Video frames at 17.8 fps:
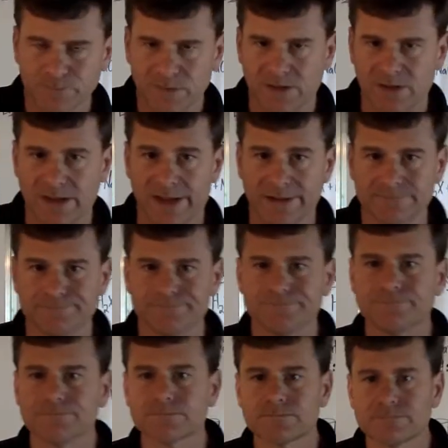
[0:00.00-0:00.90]
Okay,
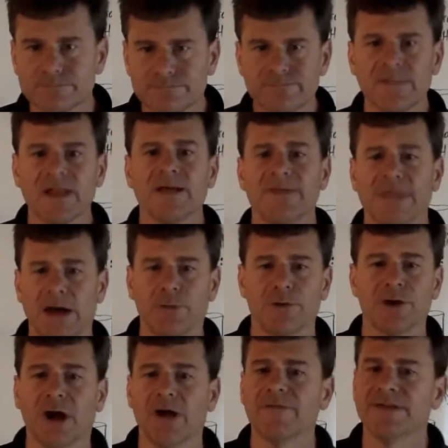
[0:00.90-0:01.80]
that
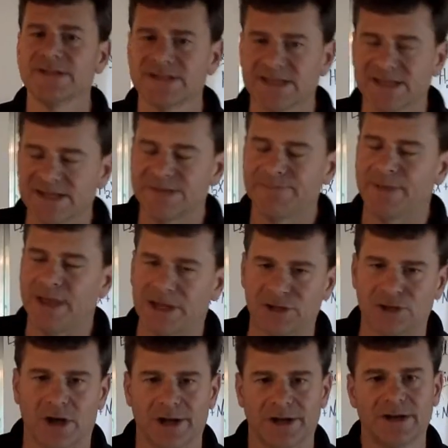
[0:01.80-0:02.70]
would obviously
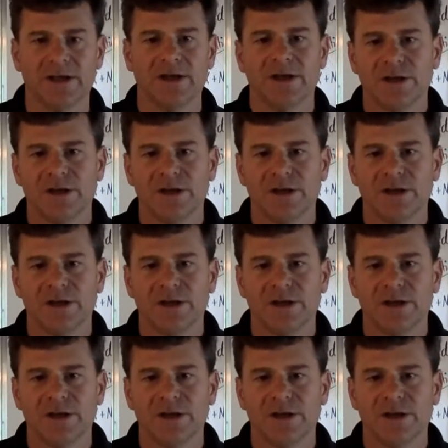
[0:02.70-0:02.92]
depend on